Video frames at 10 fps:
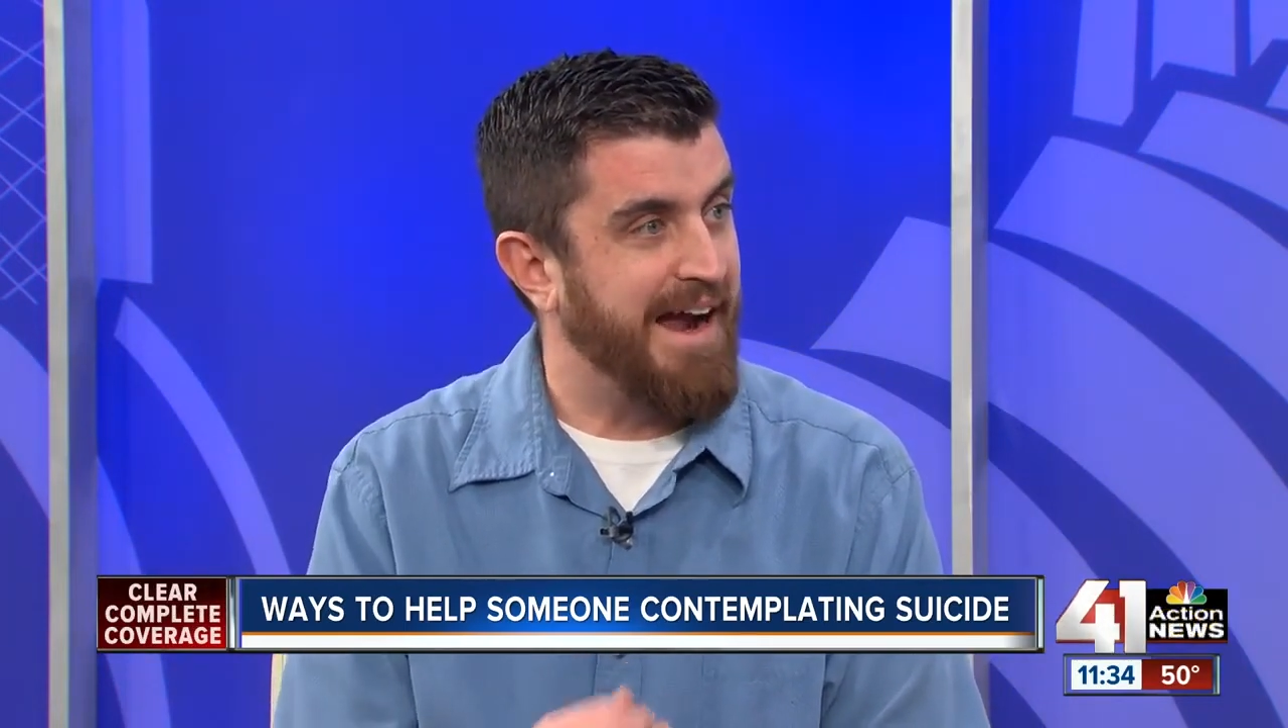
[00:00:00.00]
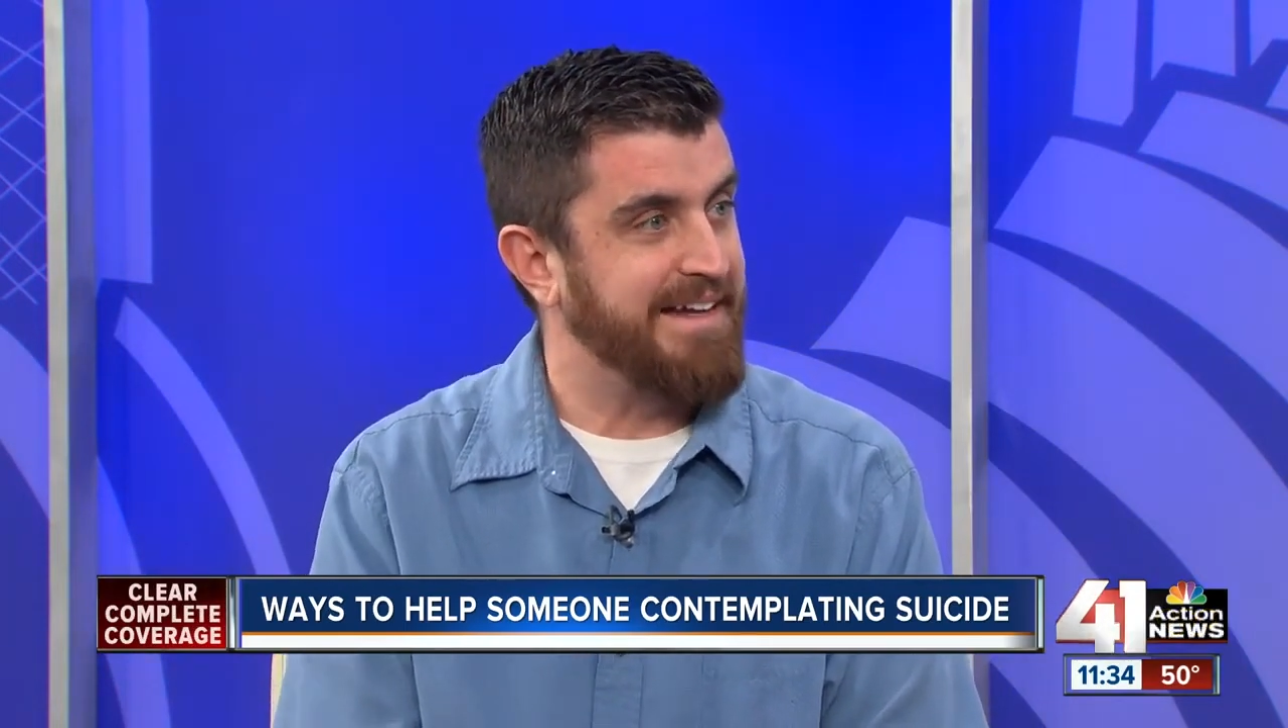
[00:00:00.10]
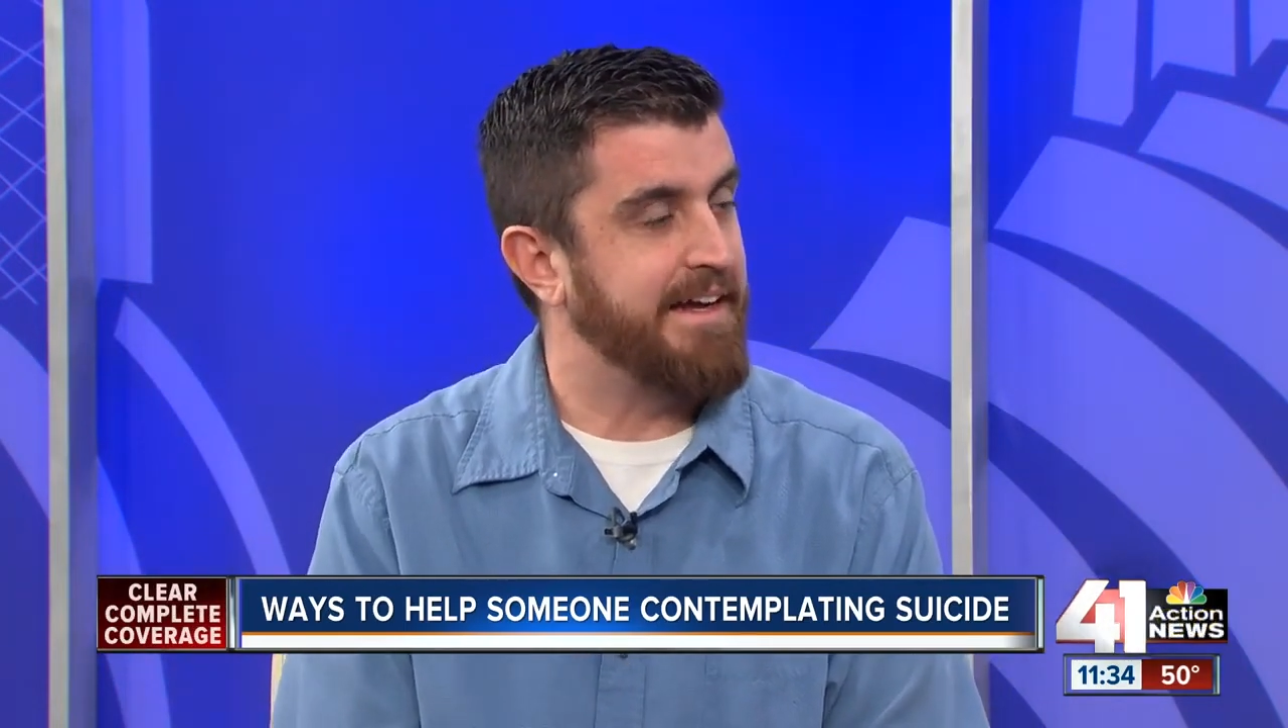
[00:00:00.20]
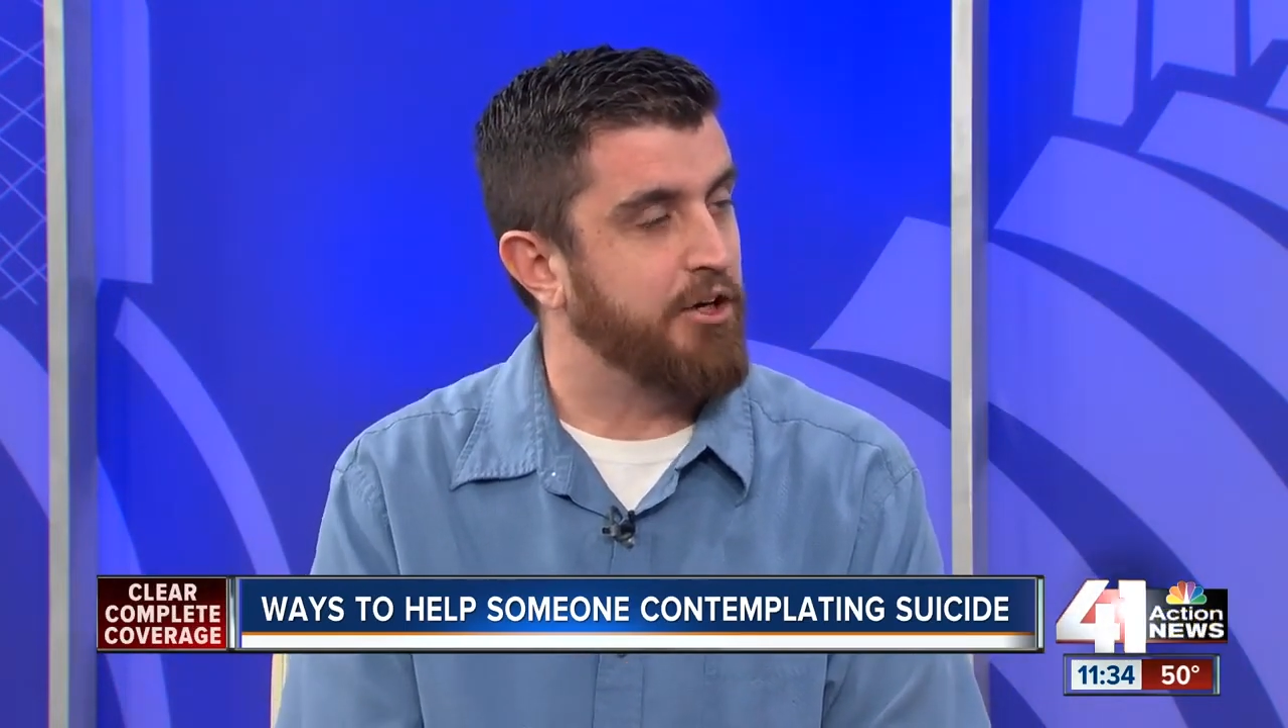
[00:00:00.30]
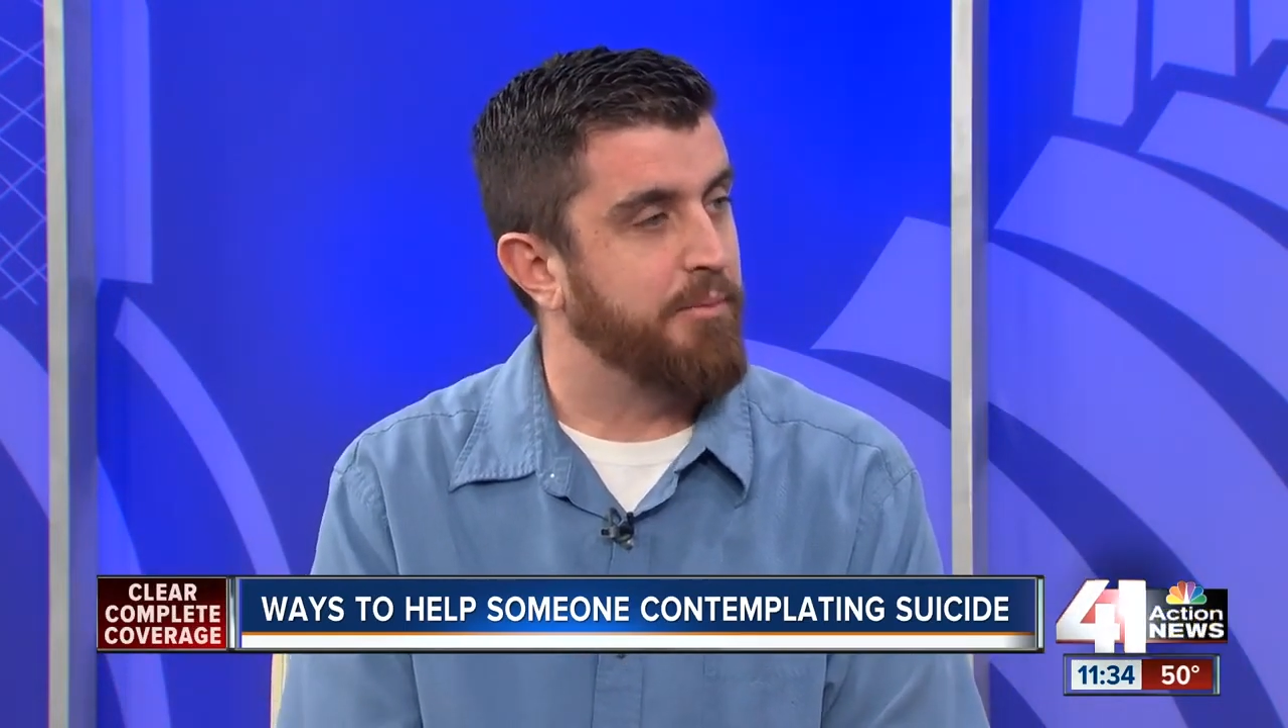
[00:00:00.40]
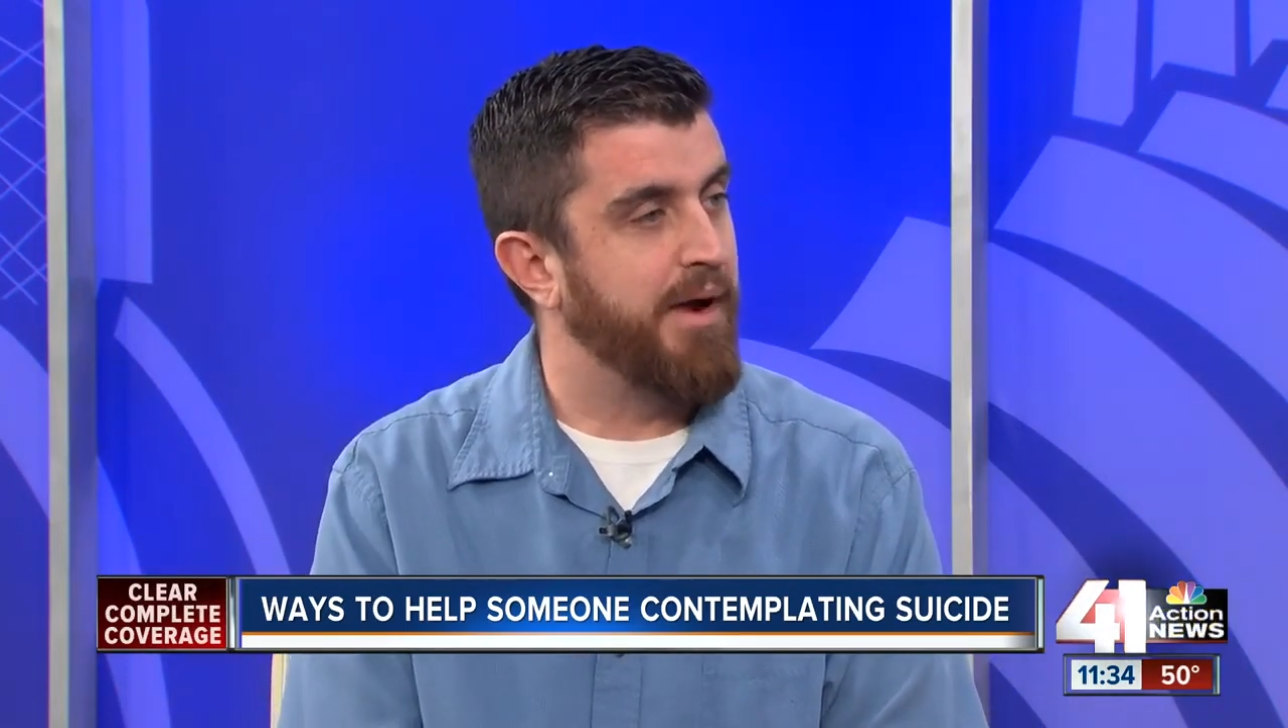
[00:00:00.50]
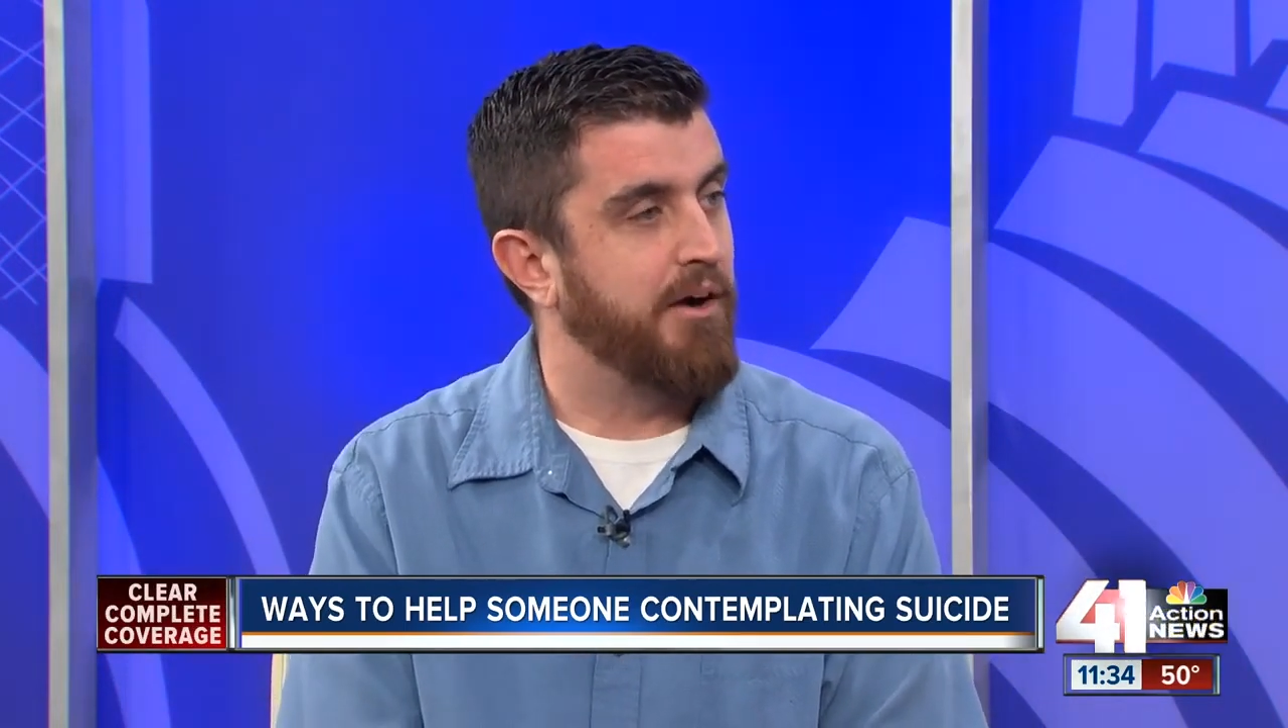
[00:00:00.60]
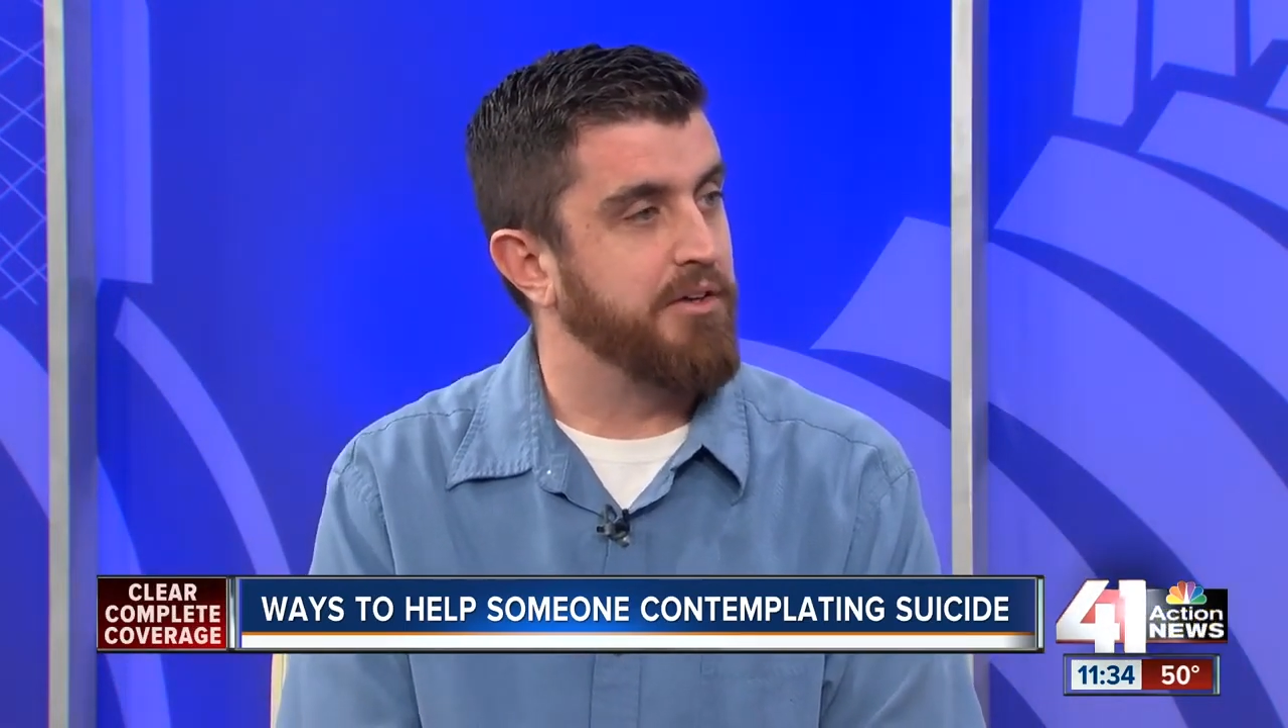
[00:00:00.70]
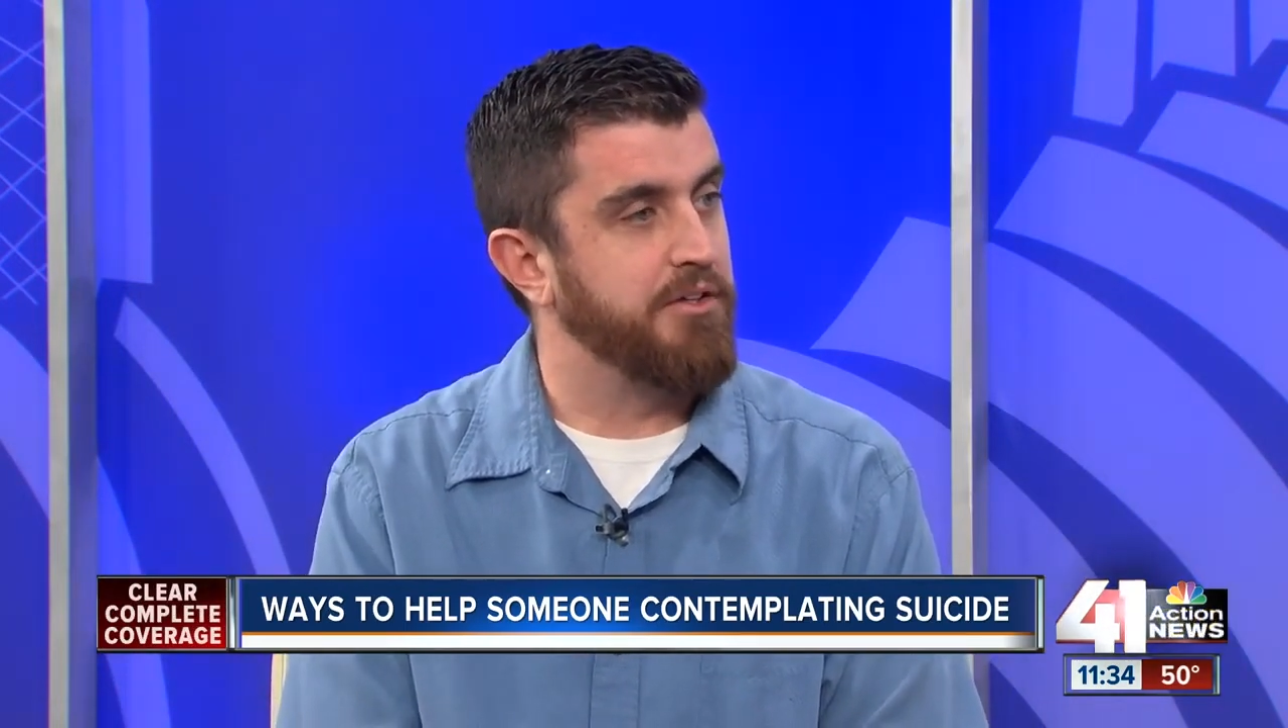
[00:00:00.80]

I care about